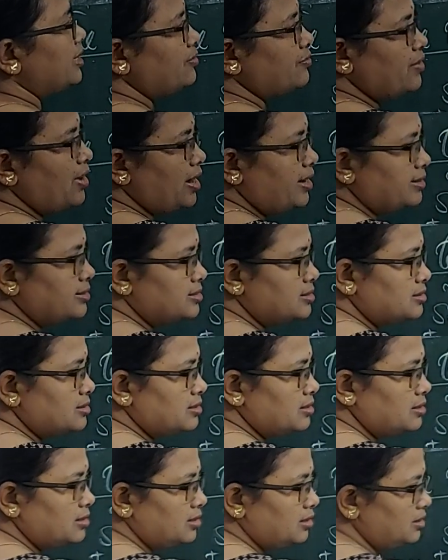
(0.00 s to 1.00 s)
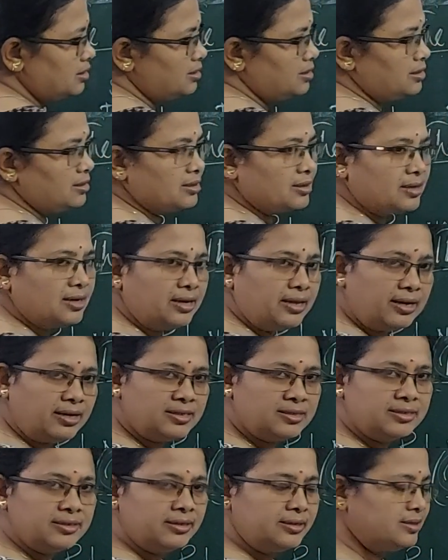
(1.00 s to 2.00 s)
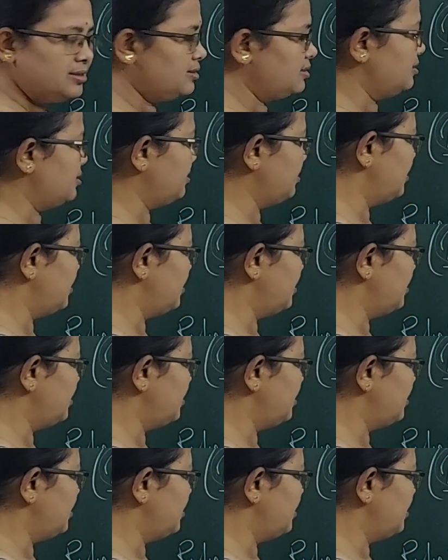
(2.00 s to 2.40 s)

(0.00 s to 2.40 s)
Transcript: advised. Clear is it?